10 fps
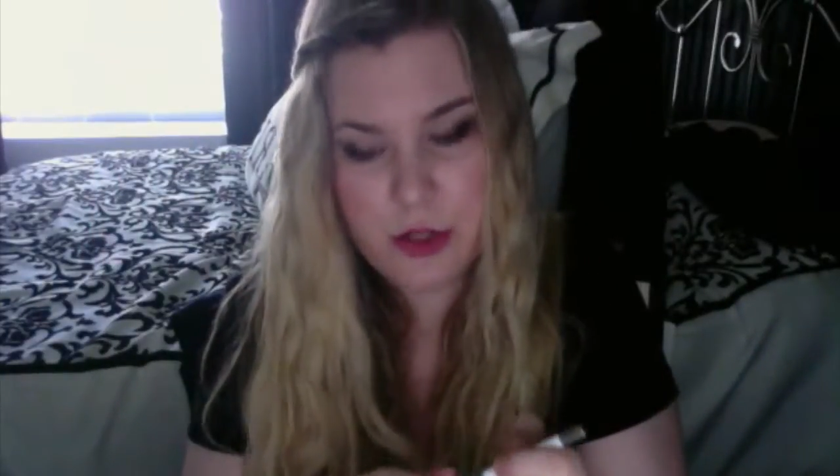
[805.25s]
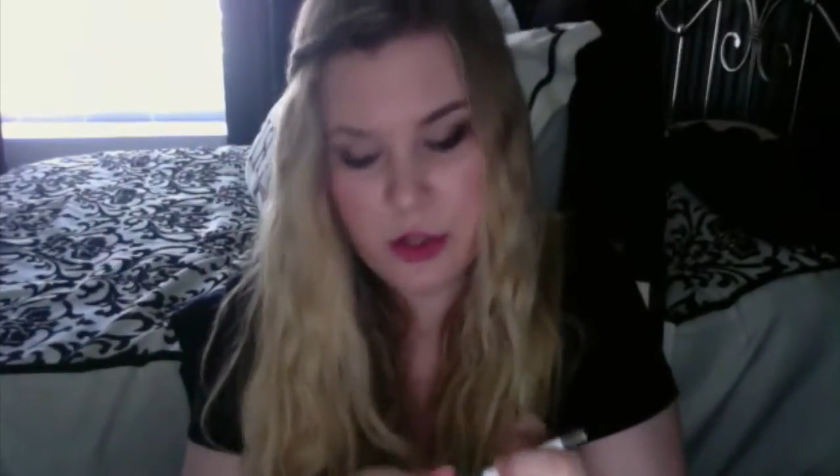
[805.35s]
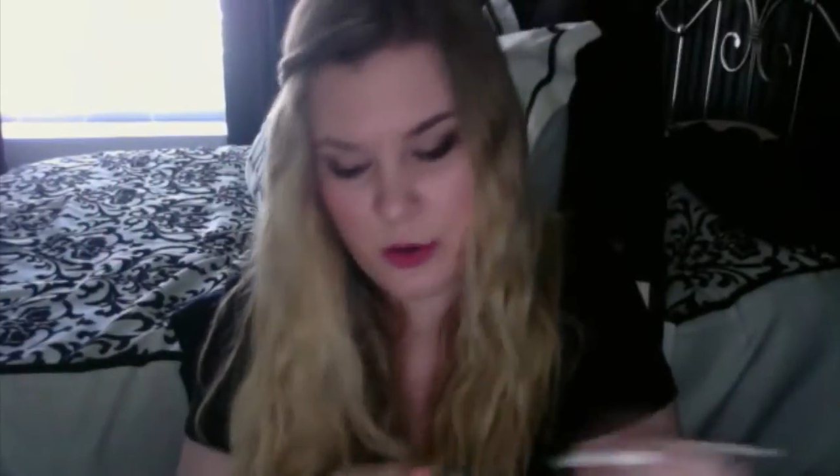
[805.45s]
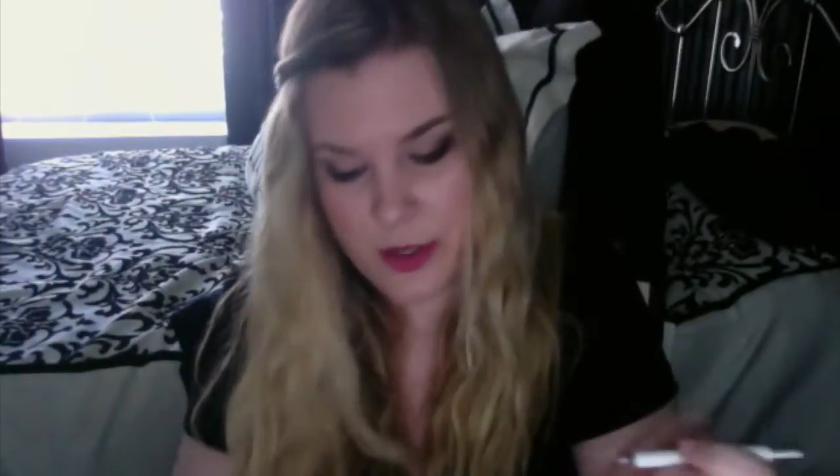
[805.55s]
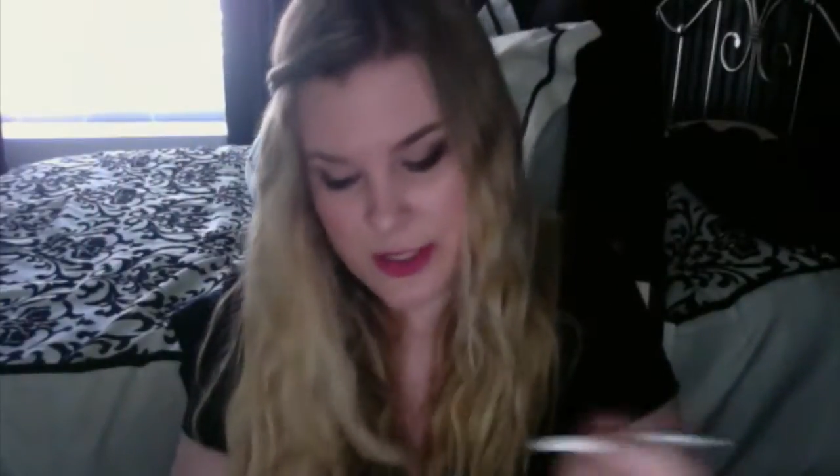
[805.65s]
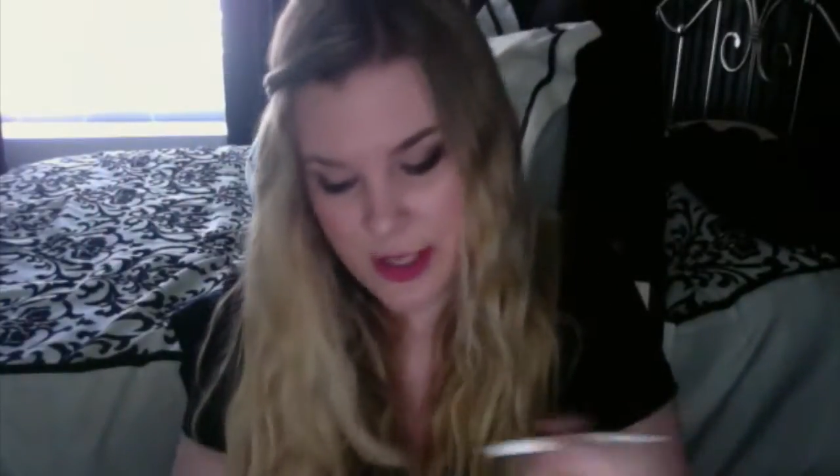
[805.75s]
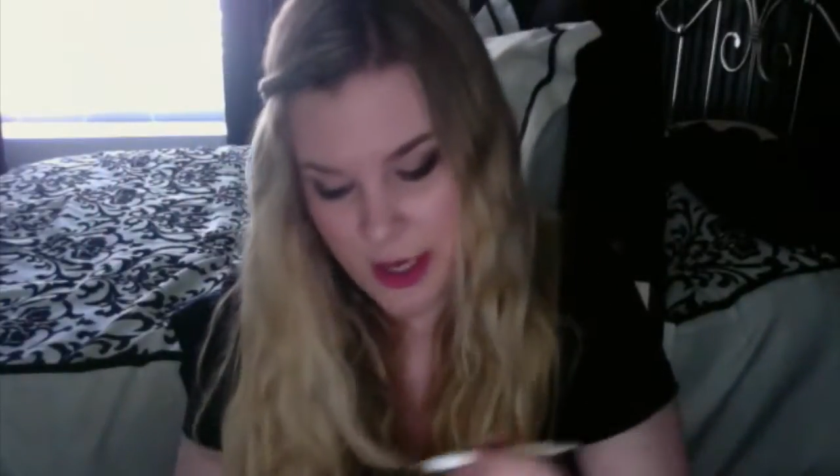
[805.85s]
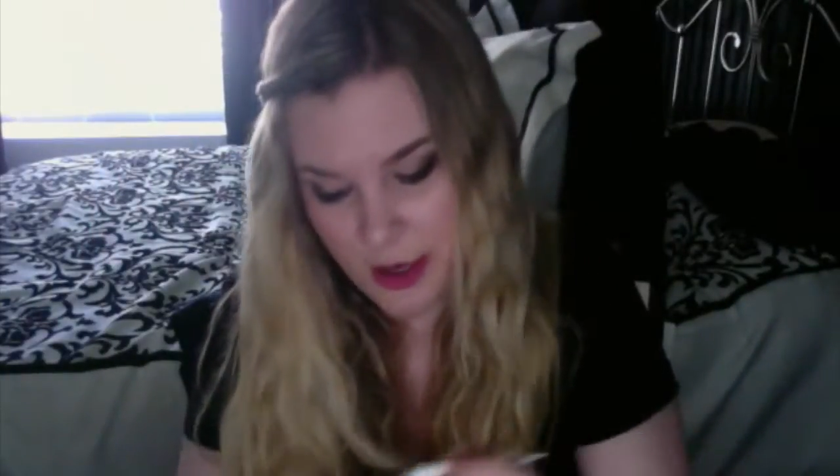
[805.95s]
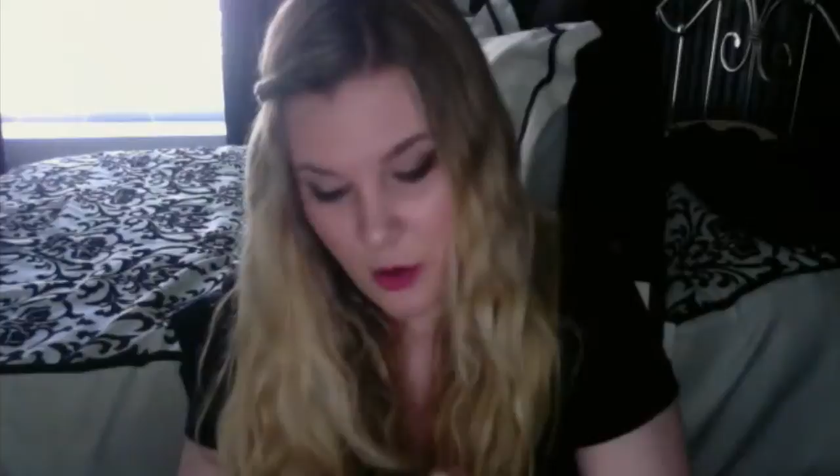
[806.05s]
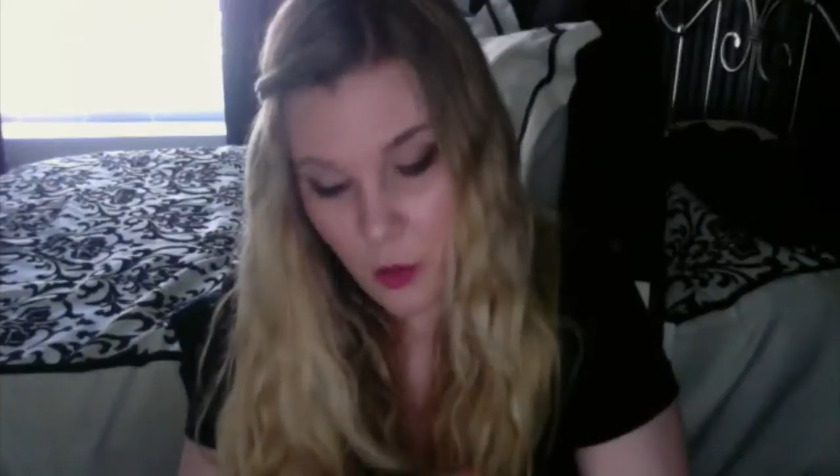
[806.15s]
so it's
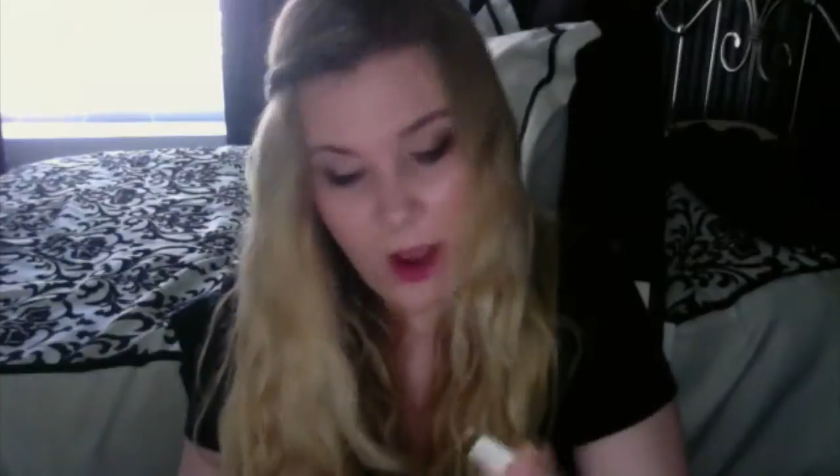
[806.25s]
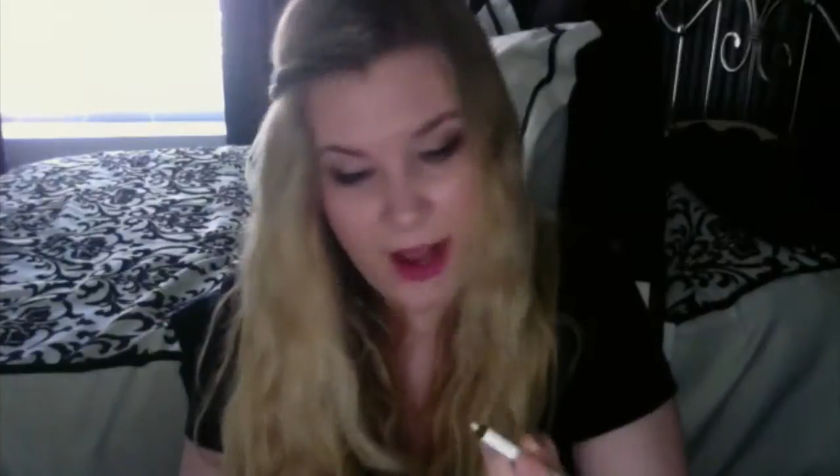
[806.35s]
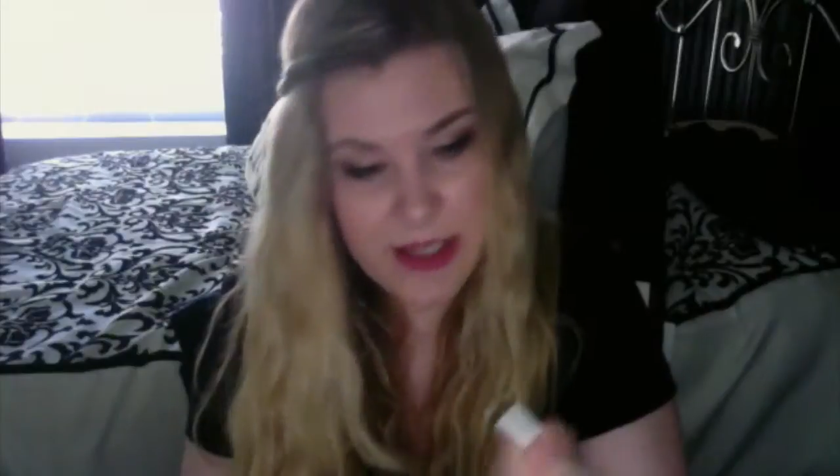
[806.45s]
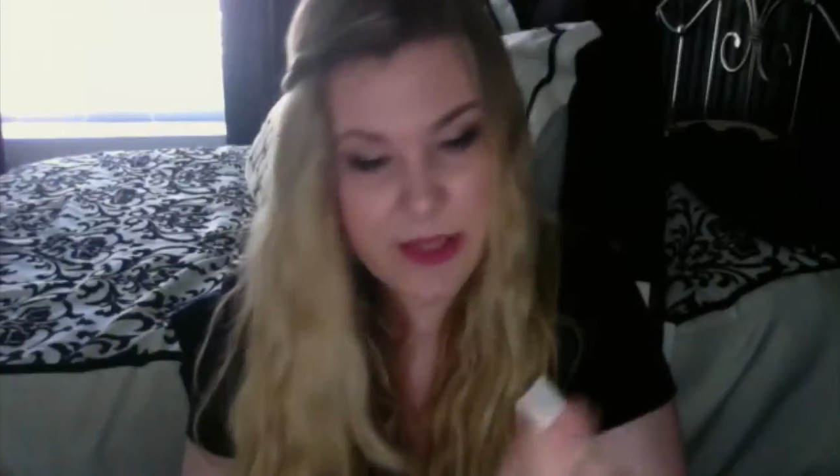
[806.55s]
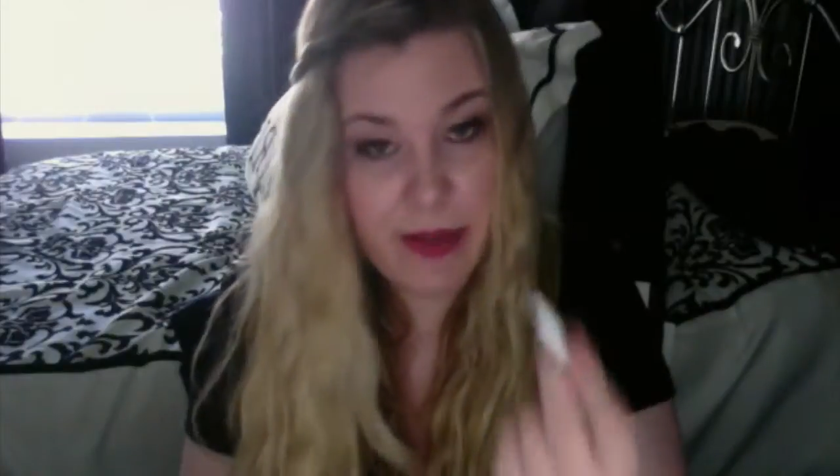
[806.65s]
like a wax